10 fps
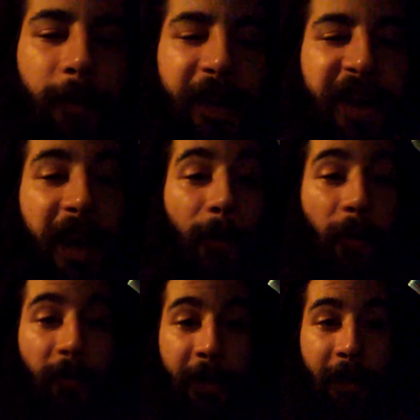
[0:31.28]
they came
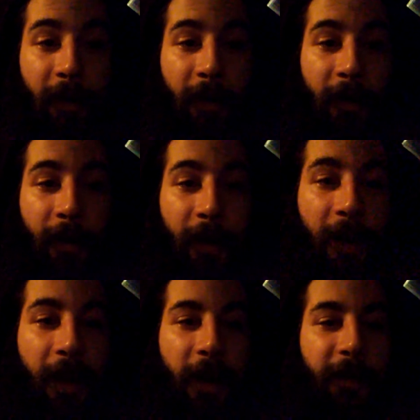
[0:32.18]
over here,
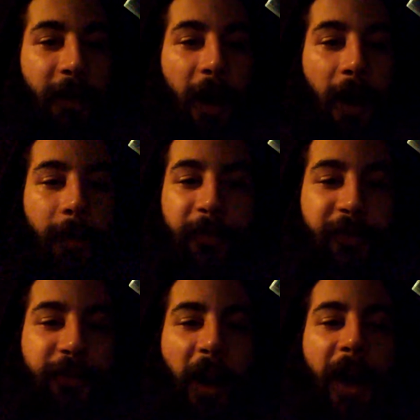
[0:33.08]
and
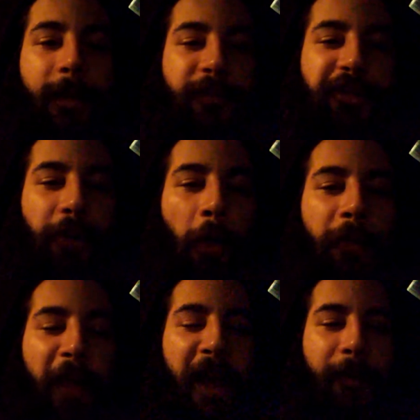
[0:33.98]
I am so
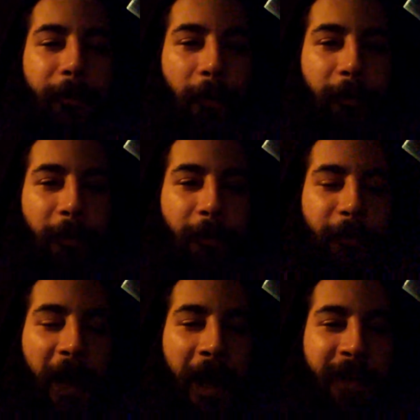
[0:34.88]
thankful for the
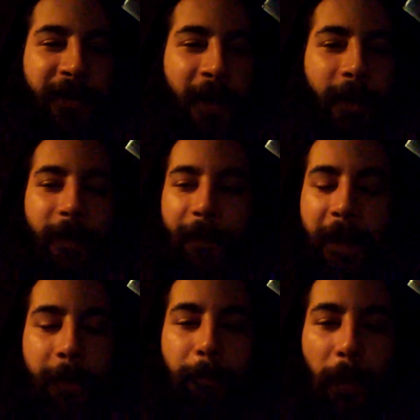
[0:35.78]
fact that
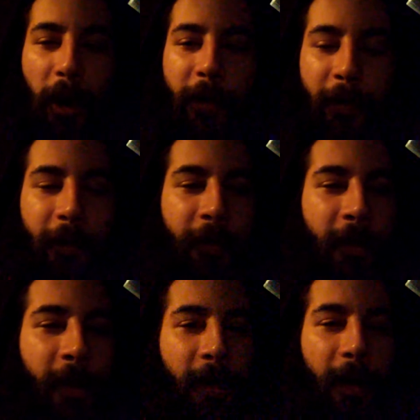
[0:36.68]
they
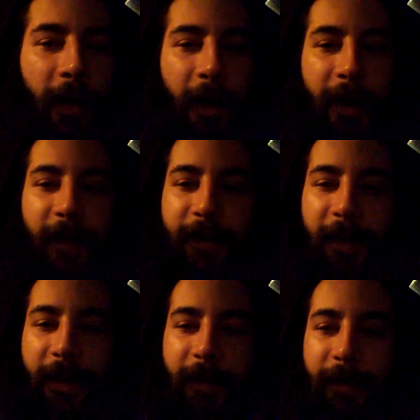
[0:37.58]
murdered
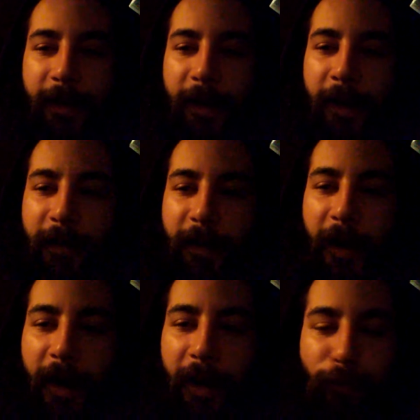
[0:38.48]

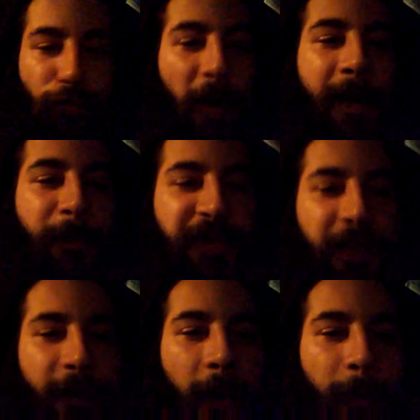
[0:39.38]
and
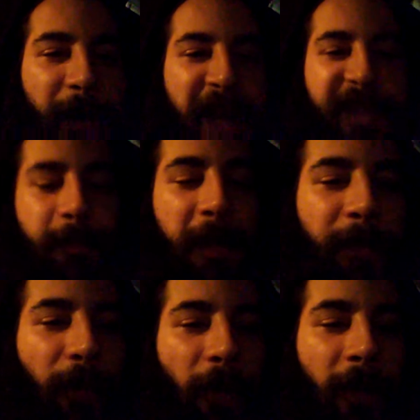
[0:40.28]
raped the best
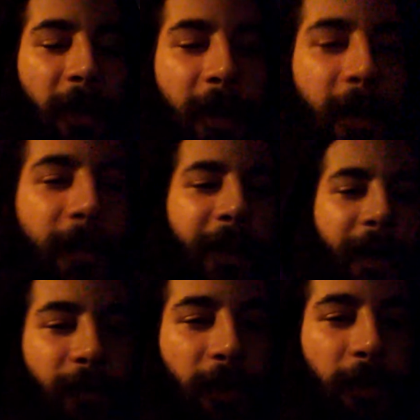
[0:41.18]
people
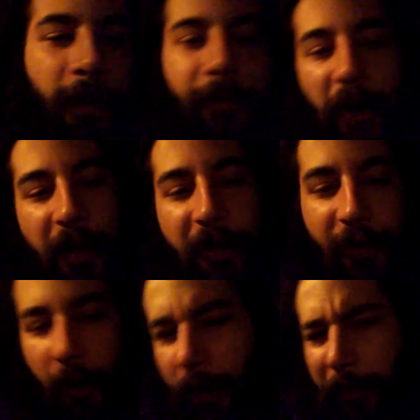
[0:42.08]
that ever lived on
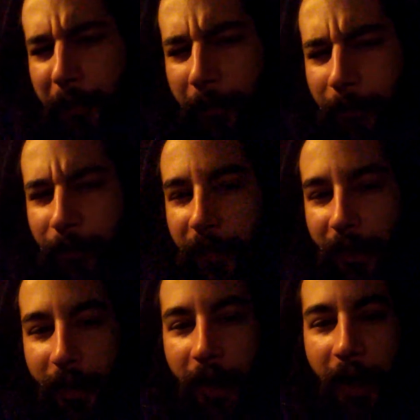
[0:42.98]
this earth.
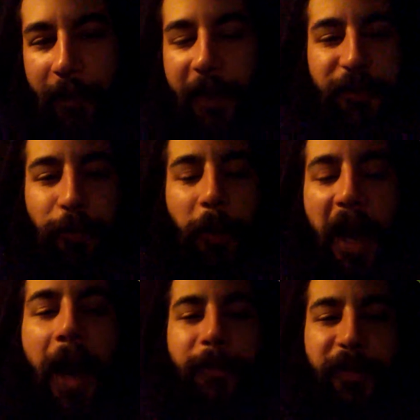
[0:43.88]
That's what
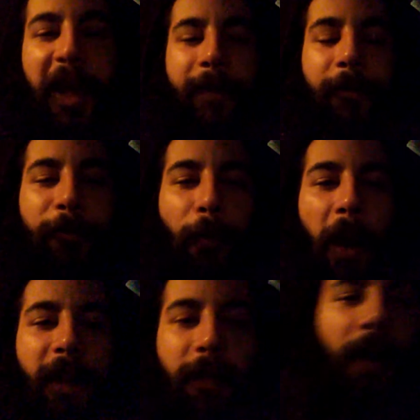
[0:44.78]
I'm thankful
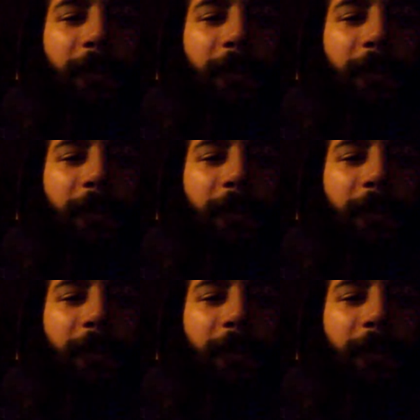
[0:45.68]
for. I